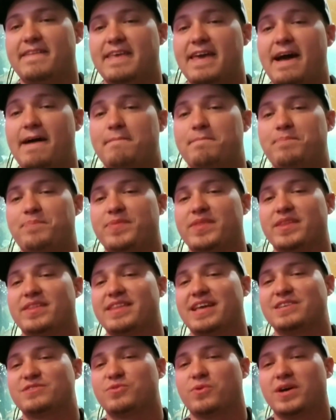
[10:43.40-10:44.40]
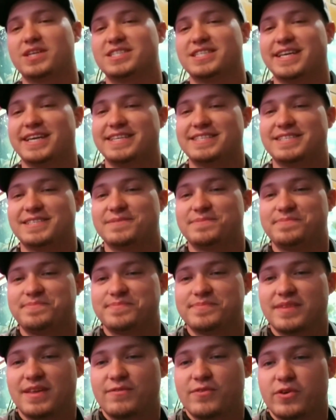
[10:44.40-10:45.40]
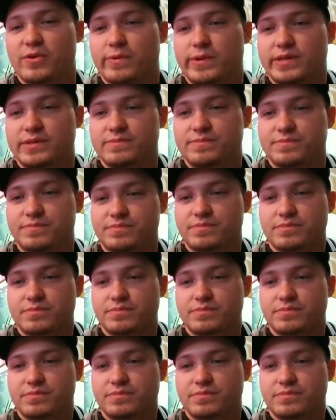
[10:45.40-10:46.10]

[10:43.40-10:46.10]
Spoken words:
yeah, thanks for watching, guys. Have a good one.